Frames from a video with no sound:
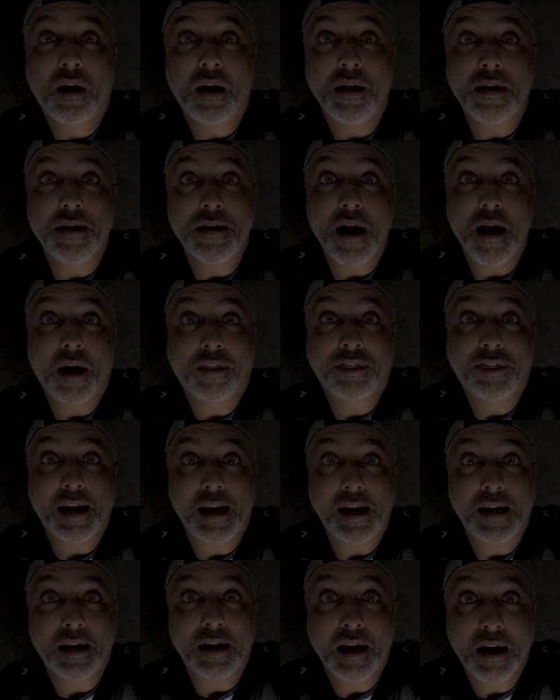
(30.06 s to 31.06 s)

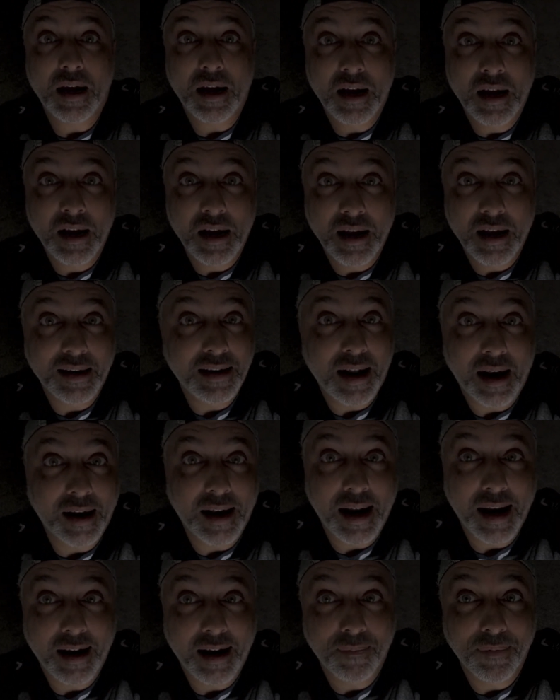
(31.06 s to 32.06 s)
Nothing. Not a
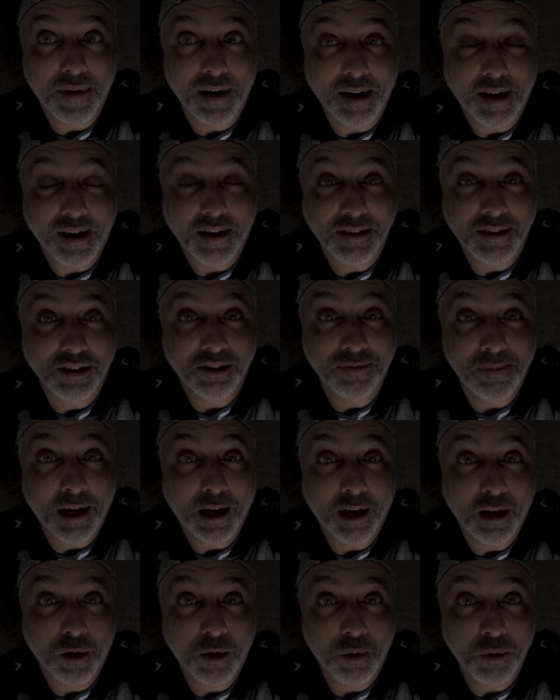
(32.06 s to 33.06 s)
damn thing. Just my
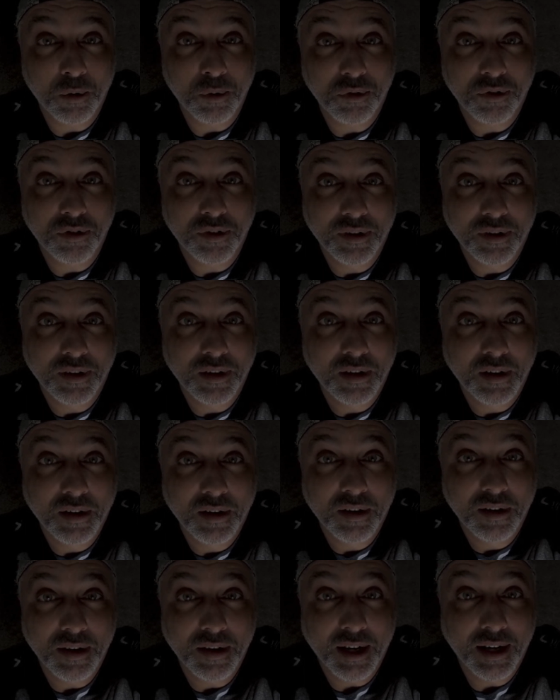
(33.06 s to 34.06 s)
clothes
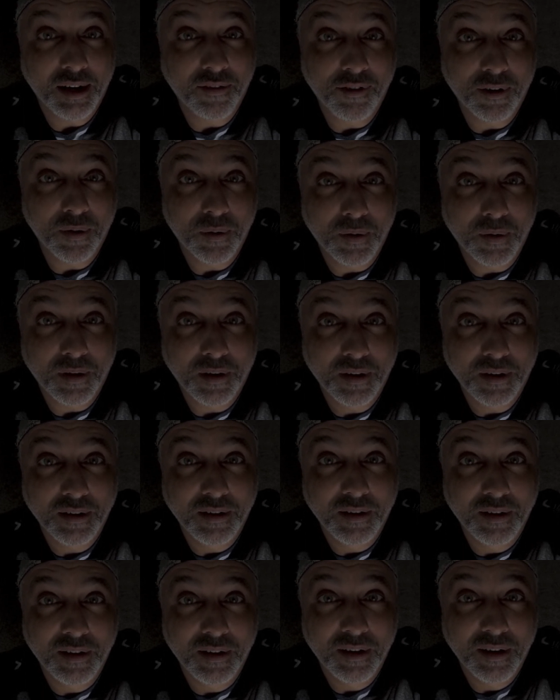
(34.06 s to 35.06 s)
and the floor
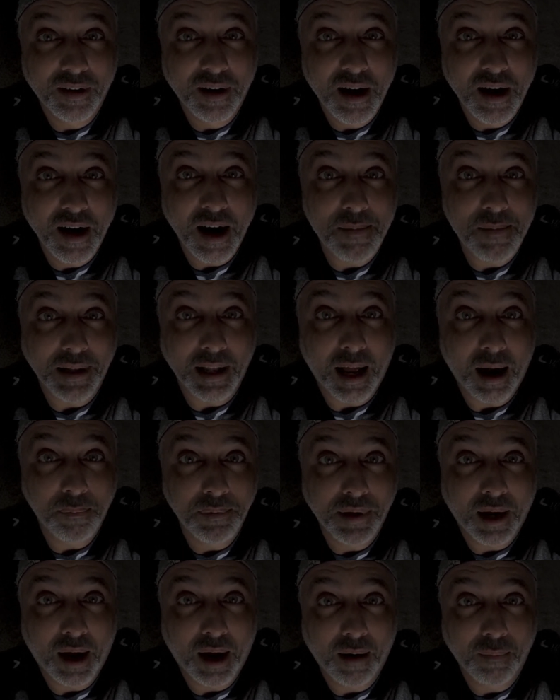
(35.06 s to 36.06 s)
and my
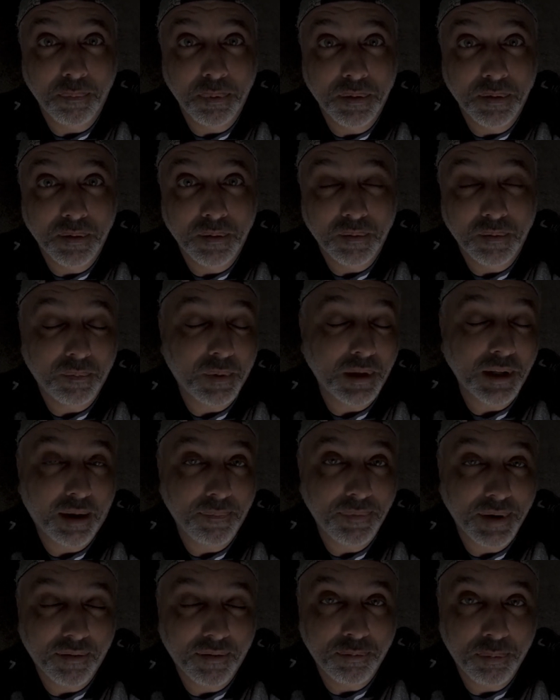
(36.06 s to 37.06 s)
laptop. My
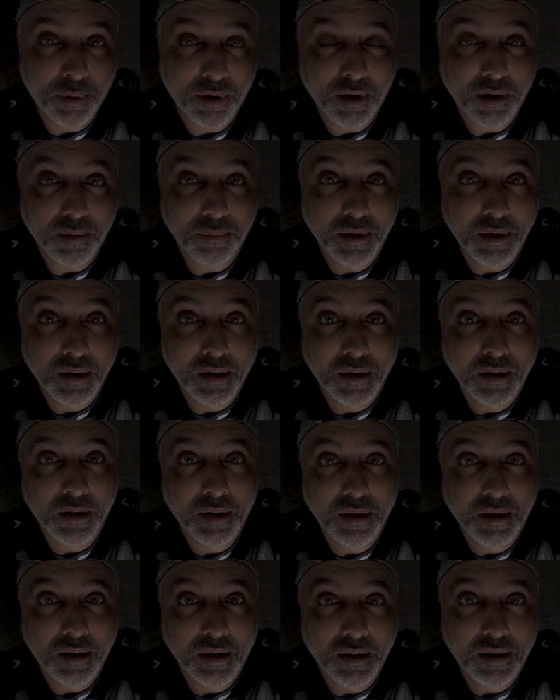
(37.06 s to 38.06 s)
laptop's burnt up.
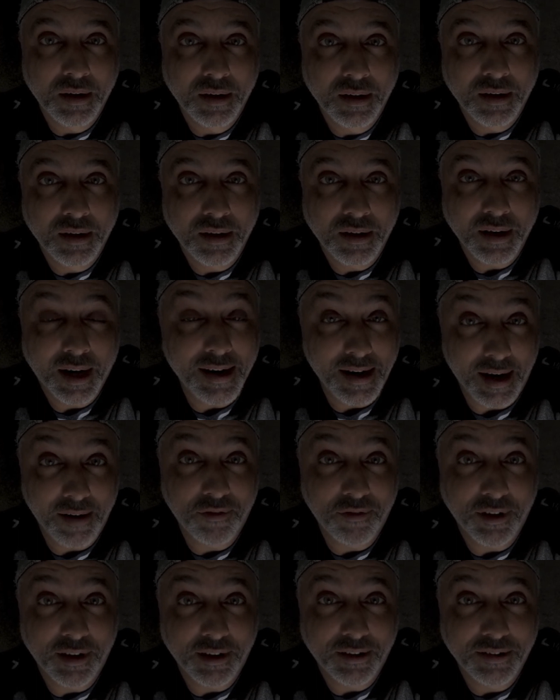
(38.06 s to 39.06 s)
And
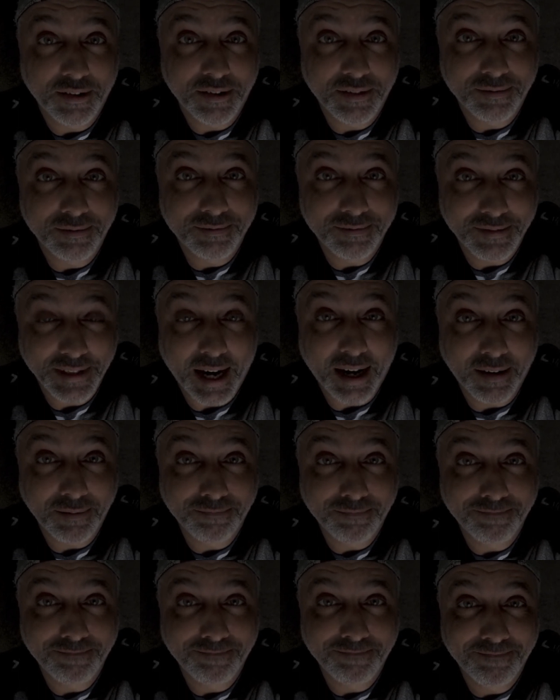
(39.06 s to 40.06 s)
Netflix. Yeah.
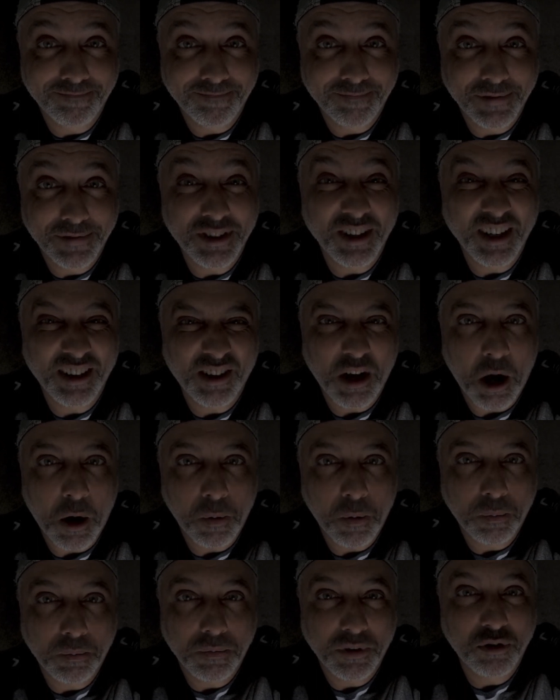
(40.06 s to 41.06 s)
So let's go.
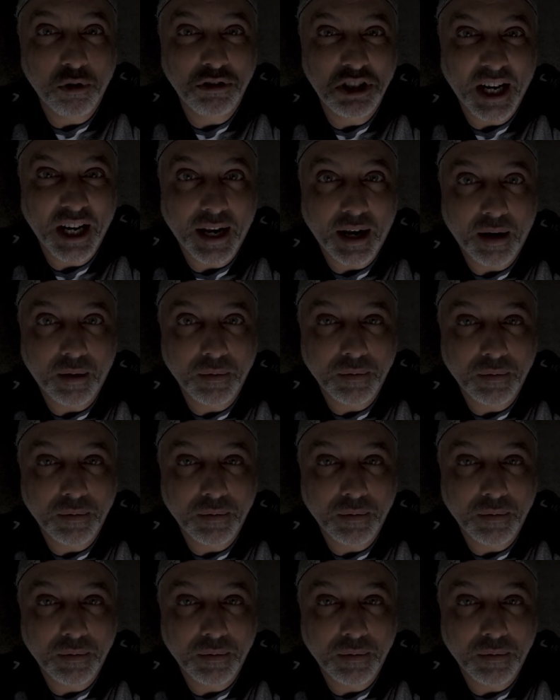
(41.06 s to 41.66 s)
Let's go check it out.